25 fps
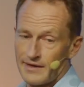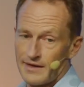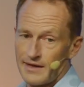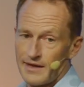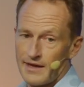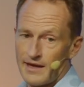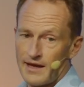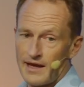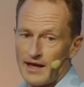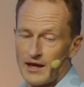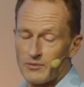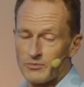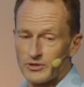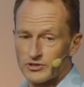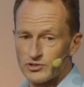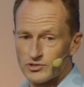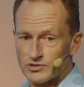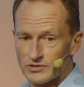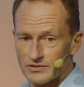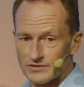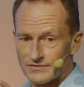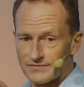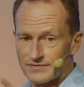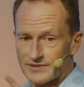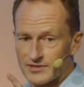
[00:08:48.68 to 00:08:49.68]
How much
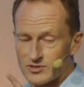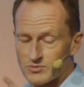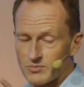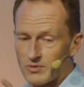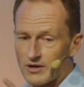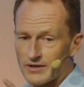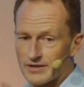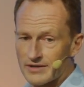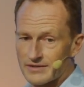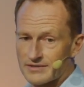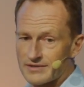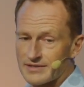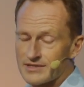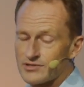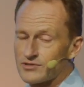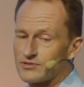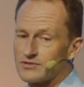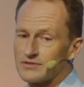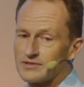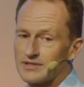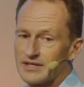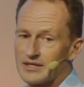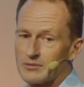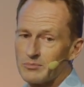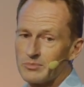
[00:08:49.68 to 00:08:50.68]
of this market is
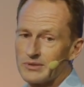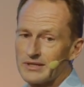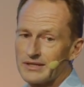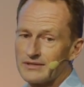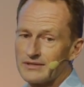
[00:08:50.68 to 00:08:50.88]
today being